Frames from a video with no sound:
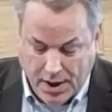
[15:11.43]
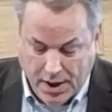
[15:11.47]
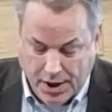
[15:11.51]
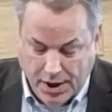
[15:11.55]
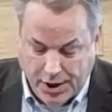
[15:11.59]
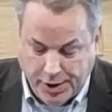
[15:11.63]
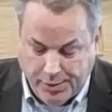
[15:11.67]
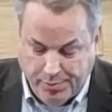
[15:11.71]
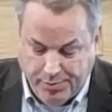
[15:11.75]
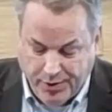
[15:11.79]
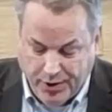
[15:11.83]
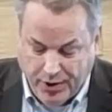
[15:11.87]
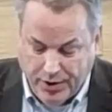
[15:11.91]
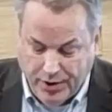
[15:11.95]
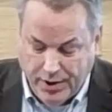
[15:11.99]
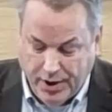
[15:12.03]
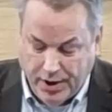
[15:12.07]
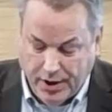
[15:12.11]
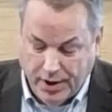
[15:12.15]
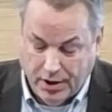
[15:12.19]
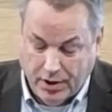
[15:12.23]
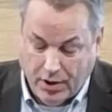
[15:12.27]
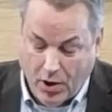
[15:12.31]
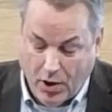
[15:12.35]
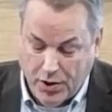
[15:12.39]
spurred the
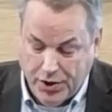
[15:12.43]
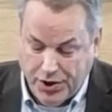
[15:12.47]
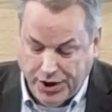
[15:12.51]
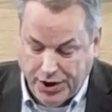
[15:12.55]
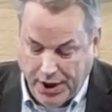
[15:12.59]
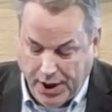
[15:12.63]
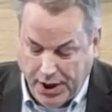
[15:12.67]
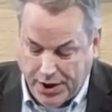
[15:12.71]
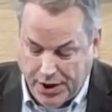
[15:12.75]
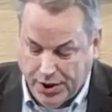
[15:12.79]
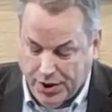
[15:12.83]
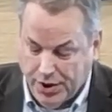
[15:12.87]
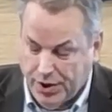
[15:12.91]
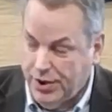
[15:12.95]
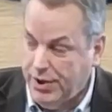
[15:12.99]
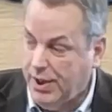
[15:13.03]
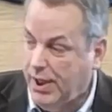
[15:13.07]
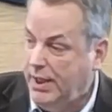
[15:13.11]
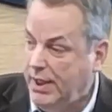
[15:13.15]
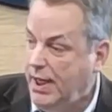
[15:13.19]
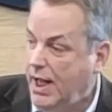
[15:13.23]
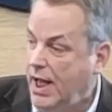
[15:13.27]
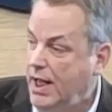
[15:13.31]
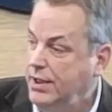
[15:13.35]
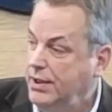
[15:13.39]
negotiations
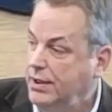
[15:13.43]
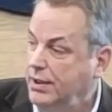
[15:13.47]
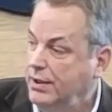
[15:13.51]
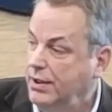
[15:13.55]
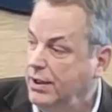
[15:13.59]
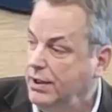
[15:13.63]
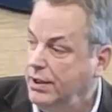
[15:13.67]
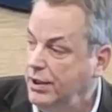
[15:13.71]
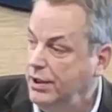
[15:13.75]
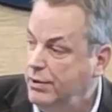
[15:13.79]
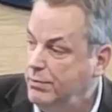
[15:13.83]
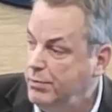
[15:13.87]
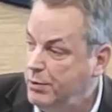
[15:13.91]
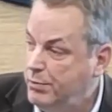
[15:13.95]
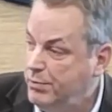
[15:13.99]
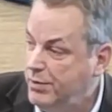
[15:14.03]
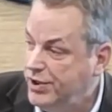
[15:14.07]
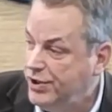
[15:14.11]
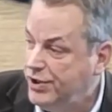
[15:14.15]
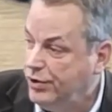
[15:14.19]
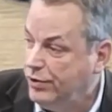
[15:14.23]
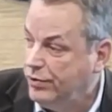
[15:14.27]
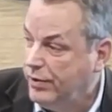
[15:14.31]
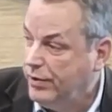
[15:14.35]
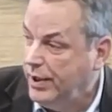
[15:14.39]
that ended the Cuban
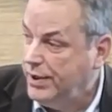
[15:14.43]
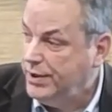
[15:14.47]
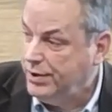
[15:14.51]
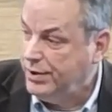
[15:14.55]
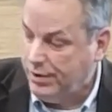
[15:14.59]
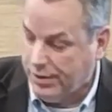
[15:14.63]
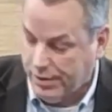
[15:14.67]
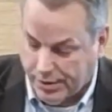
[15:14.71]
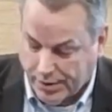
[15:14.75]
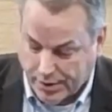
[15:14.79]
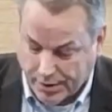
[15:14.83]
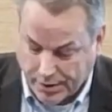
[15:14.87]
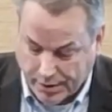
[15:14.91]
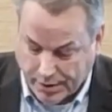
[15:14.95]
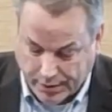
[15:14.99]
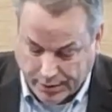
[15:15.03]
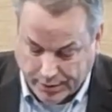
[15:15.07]
Missile Crisis.